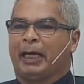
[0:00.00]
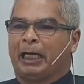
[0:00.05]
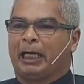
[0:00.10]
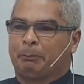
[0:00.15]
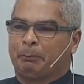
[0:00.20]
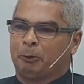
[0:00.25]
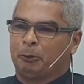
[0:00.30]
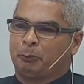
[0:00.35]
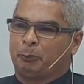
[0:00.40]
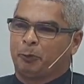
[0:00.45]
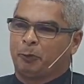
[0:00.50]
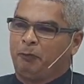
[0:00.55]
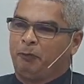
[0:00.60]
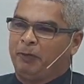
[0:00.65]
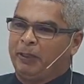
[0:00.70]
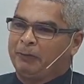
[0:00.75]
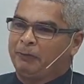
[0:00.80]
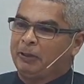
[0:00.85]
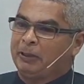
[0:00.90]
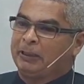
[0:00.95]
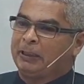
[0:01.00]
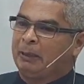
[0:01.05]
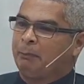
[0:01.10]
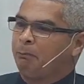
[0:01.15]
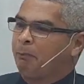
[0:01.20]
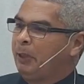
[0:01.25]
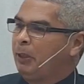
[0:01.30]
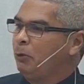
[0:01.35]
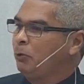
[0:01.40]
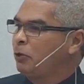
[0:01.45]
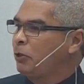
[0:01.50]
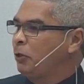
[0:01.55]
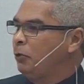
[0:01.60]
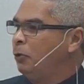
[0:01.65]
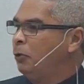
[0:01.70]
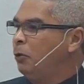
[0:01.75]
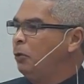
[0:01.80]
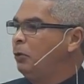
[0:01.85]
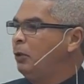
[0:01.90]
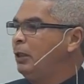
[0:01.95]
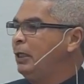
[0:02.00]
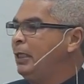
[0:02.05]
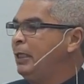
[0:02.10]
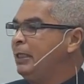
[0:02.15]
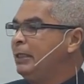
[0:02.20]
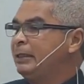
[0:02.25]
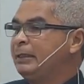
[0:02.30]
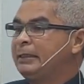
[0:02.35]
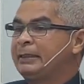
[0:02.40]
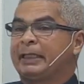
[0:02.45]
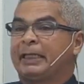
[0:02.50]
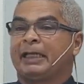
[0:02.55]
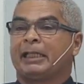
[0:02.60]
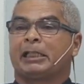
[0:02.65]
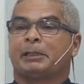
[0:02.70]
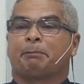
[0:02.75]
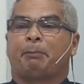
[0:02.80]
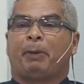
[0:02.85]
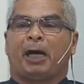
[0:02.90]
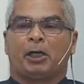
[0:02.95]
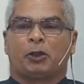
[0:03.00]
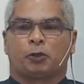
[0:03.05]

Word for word: But God now sends a message to the prophet saying that